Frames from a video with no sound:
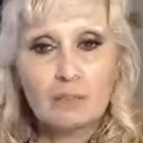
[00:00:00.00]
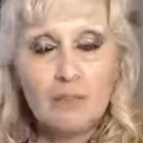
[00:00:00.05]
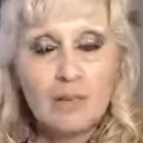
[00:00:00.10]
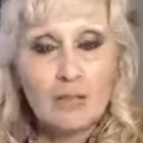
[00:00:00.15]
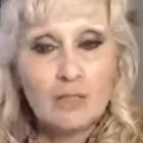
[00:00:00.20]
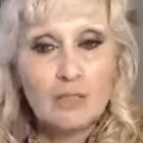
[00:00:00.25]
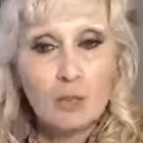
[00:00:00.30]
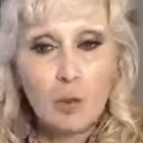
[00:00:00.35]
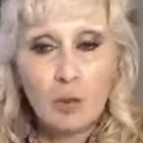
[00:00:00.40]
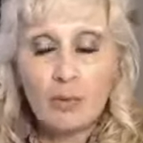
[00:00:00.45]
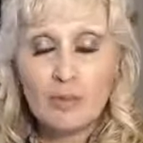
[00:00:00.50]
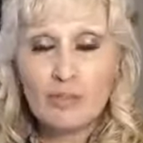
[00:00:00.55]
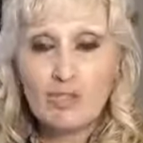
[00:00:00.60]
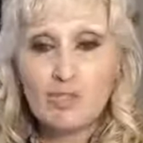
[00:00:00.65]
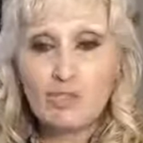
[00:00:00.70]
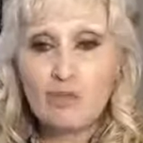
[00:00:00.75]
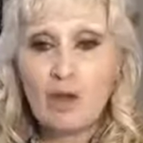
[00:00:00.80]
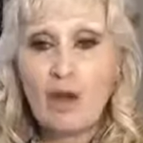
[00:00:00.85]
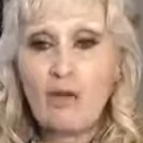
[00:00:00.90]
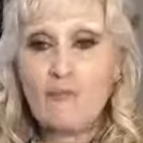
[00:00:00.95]
And always
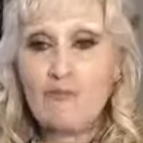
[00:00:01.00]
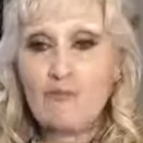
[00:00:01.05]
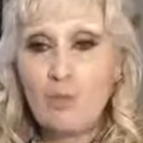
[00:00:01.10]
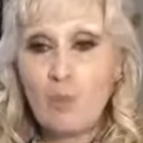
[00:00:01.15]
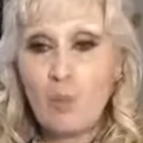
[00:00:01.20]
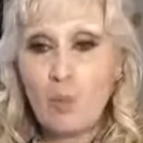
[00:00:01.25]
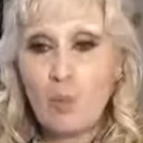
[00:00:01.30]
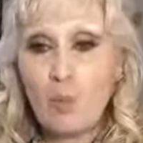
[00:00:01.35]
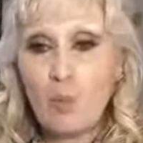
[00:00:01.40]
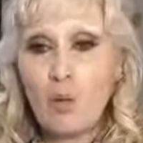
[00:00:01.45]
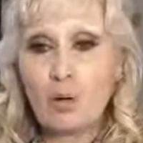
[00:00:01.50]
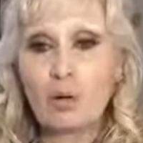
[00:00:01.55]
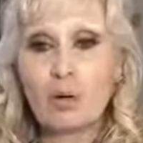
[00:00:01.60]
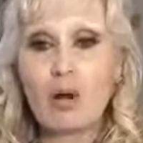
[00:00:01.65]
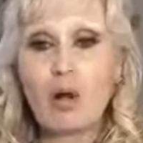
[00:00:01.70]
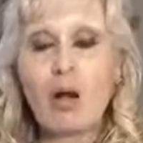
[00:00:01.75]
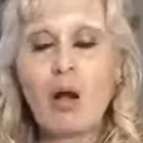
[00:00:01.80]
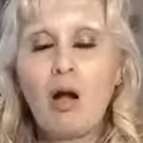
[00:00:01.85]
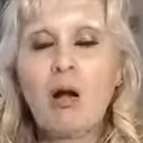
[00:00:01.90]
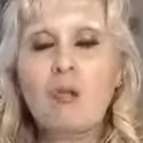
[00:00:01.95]
strive for more.
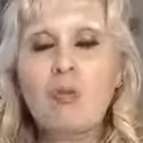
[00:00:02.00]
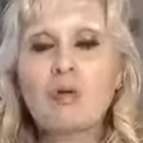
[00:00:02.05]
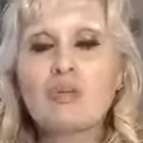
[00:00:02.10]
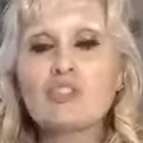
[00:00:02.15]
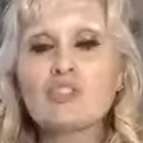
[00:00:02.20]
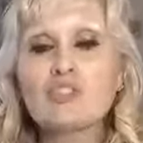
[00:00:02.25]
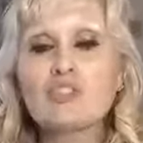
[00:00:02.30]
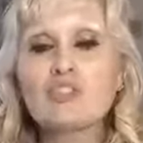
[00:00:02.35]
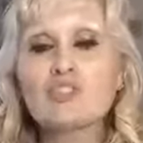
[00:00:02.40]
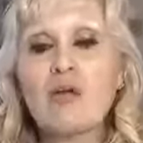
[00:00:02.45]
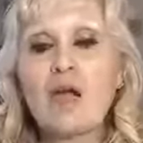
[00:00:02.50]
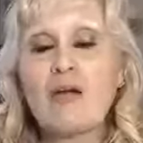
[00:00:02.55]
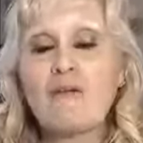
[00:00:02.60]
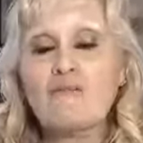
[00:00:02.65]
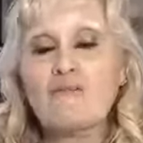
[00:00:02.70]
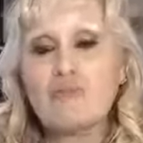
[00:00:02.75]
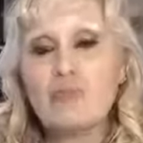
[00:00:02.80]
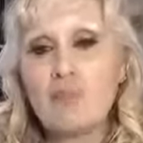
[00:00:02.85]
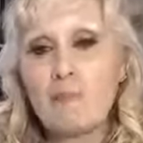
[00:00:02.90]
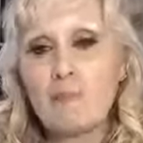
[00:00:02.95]
Always strive
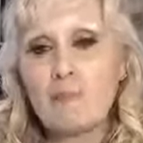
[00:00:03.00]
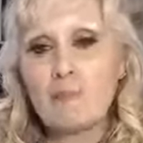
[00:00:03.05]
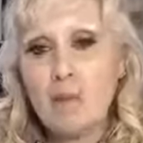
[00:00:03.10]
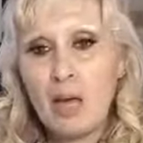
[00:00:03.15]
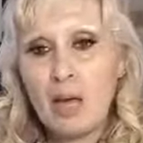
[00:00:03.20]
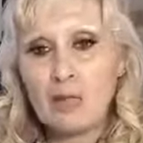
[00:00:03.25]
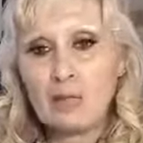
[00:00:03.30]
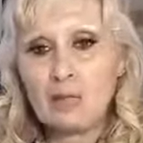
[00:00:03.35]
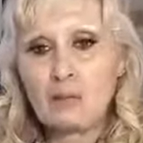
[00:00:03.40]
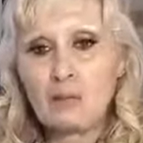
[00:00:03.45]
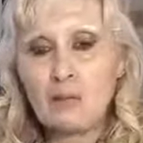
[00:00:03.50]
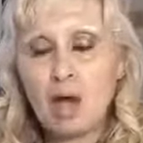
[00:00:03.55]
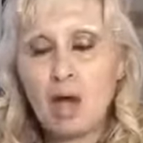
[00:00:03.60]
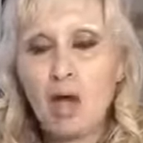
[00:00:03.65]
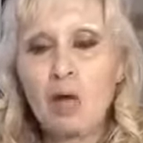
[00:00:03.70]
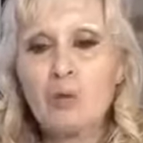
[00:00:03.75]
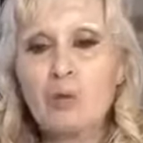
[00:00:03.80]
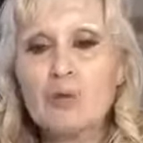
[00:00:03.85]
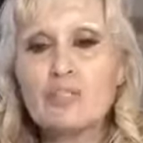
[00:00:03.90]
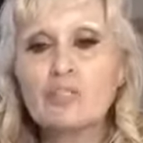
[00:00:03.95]
for the best.
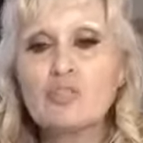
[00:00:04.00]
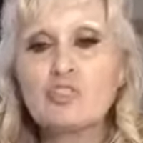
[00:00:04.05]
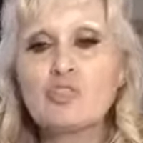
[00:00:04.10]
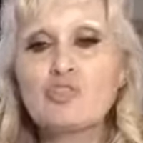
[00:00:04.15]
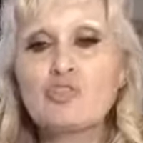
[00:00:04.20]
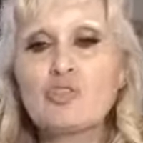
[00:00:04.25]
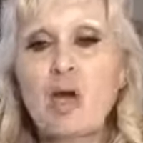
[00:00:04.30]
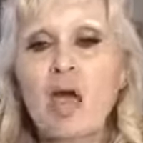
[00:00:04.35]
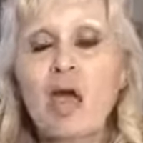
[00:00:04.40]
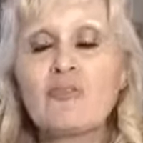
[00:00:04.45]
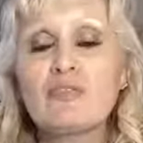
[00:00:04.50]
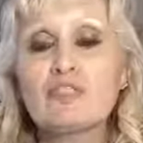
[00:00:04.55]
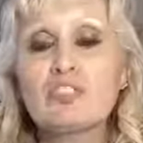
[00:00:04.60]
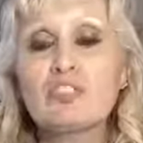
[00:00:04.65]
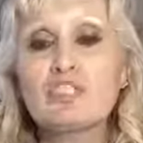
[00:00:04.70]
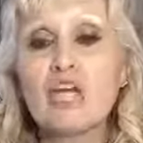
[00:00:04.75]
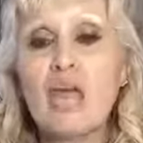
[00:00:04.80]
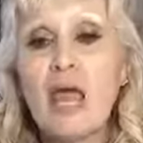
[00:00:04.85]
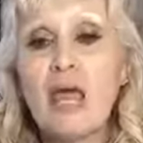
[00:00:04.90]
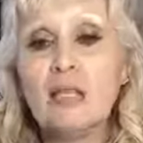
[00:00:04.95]
Always strive and
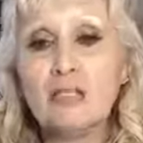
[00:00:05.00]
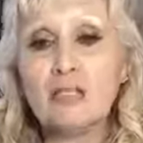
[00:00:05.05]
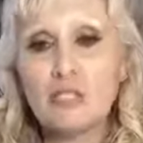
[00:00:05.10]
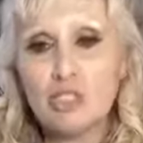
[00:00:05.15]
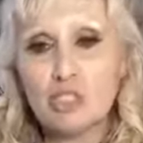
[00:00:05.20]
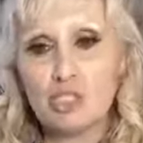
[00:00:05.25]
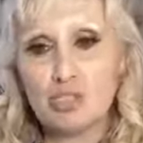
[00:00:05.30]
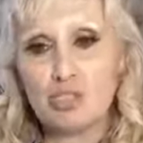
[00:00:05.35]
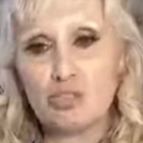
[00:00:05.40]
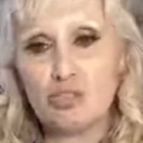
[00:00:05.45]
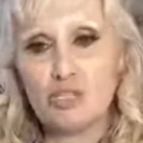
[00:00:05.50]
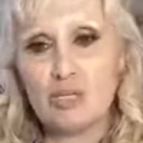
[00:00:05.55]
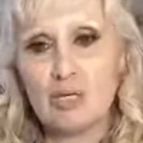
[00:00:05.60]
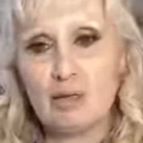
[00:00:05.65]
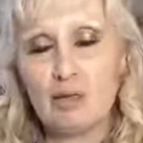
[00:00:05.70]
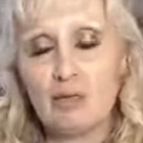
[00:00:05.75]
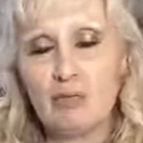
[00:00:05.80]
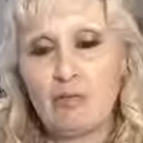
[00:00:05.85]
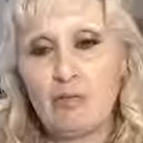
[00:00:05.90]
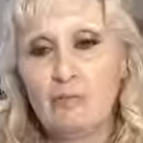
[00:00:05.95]
challenge
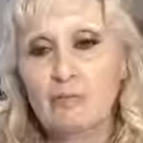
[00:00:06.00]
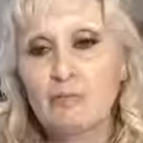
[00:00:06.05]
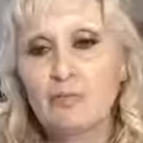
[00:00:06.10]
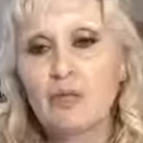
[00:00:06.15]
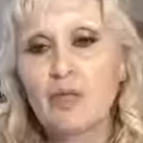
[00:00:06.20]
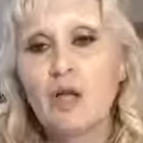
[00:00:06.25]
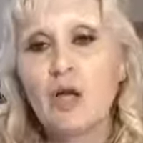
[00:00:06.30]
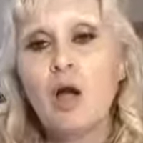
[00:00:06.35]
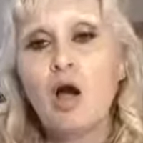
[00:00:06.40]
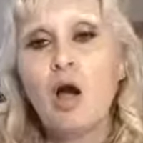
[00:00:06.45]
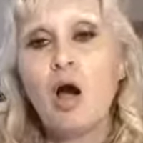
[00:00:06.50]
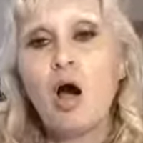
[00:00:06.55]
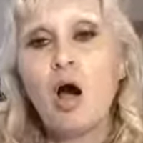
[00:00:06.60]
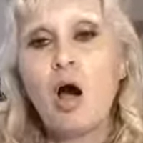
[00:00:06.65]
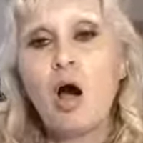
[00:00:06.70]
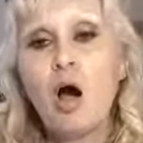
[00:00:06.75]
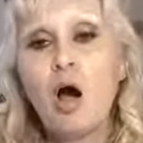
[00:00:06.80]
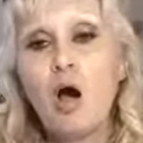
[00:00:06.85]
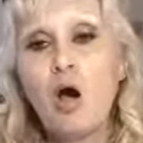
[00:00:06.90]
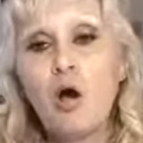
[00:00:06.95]
yourself.
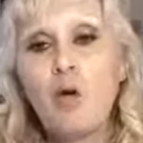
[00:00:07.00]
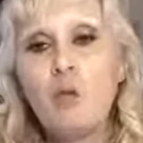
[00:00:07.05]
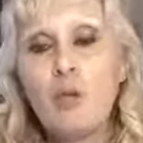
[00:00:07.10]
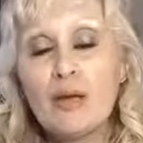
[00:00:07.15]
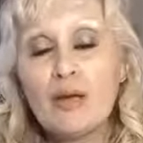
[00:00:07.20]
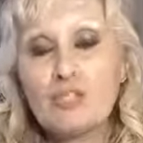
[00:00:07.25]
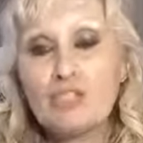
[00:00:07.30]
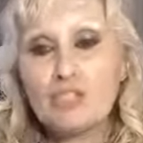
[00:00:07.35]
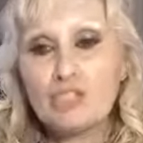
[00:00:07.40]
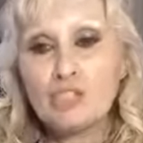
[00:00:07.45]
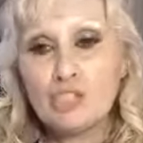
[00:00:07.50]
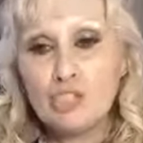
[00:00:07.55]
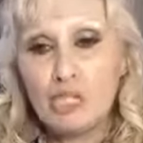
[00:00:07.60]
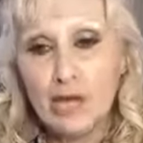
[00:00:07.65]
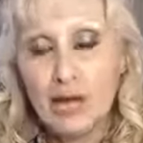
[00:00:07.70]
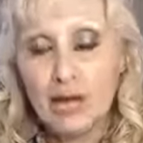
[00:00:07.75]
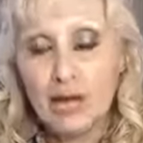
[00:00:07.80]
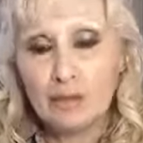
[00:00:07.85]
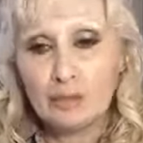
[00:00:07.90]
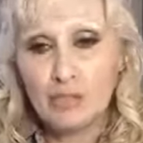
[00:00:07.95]
Always
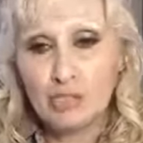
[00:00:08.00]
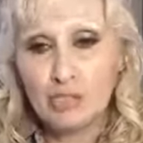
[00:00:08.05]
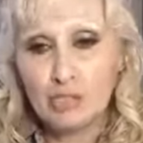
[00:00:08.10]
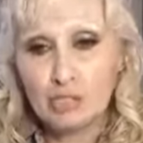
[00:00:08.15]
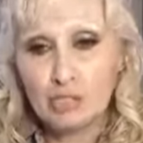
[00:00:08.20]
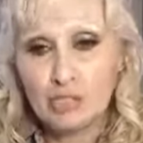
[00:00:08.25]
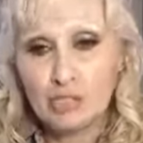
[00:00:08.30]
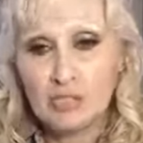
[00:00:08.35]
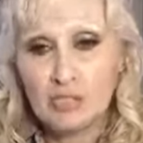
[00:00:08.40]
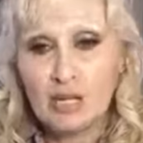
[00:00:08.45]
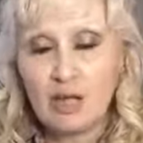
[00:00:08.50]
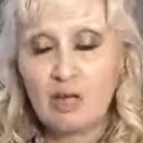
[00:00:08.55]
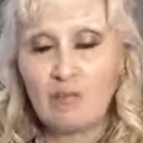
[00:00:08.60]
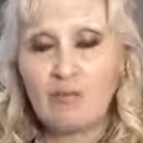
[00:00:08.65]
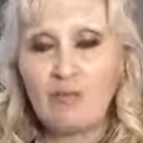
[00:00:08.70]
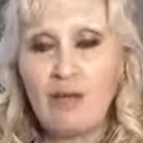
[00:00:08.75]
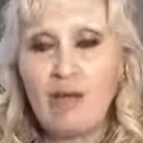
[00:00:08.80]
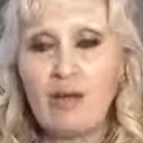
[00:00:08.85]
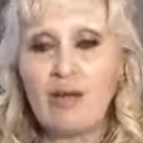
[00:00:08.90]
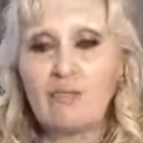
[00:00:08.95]
challenge yourself
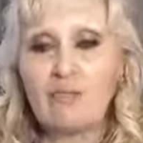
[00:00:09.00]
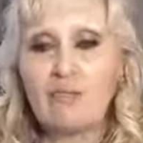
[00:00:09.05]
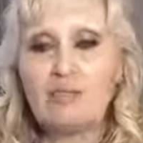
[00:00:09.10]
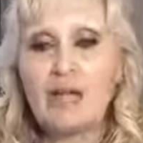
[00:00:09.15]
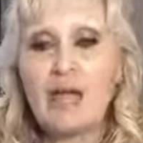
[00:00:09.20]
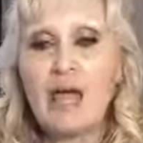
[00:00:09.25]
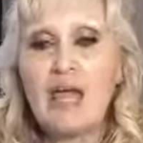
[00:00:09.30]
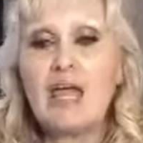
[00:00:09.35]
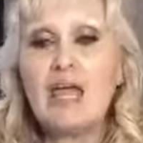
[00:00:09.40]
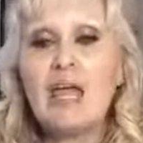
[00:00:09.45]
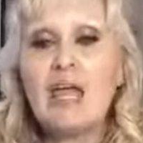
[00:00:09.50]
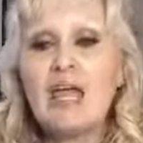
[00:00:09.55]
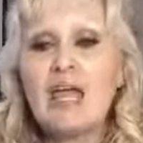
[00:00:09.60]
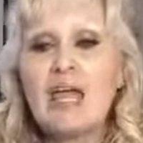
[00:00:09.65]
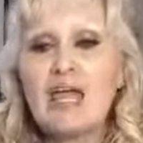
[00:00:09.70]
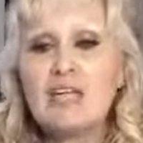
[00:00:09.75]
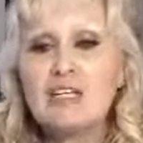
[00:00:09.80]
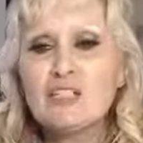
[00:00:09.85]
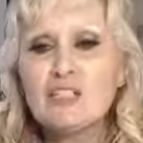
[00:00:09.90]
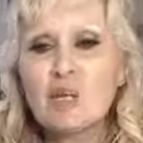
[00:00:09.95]
every day
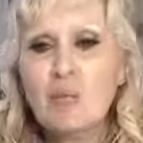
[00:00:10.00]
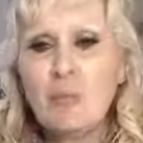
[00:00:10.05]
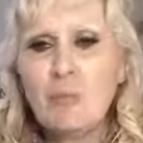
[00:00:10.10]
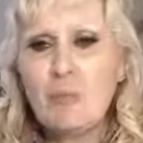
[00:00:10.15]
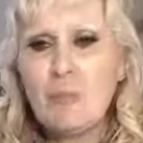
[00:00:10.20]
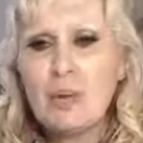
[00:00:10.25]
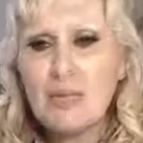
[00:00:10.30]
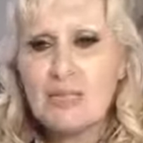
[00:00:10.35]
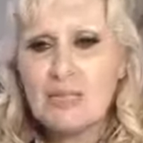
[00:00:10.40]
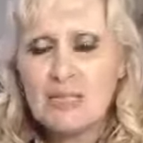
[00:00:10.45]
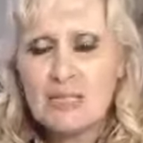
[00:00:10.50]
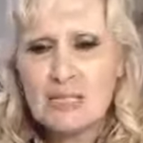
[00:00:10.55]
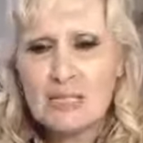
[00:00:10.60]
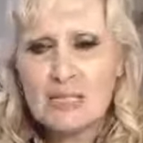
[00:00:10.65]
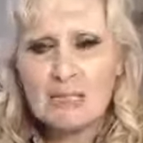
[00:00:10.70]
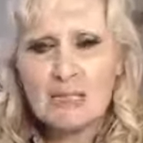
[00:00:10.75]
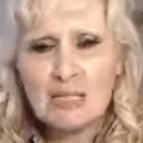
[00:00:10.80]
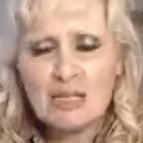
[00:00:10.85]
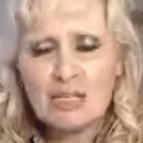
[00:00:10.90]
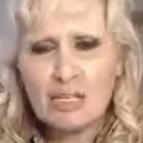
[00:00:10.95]
in your
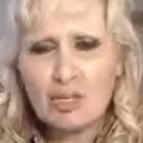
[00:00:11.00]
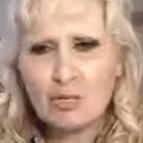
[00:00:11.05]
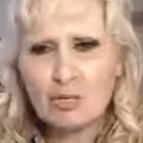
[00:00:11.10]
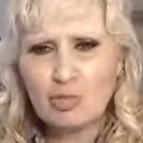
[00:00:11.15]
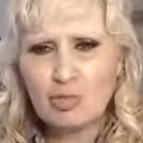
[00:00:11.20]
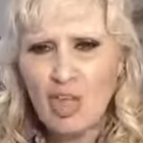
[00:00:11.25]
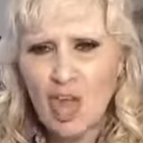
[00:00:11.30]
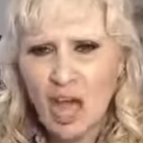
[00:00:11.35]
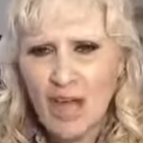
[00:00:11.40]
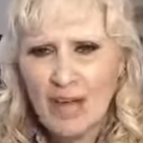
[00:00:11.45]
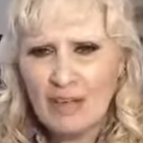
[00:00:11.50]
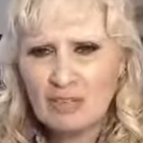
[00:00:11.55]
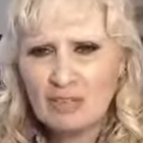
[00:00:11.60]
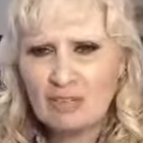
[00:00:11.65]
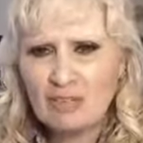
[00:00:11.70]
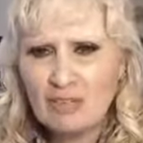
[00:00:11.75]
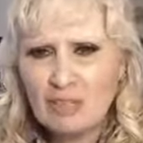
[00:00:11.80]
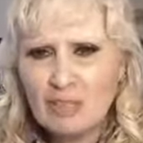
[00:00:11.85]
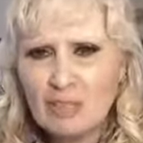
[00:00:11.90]
business, in your life.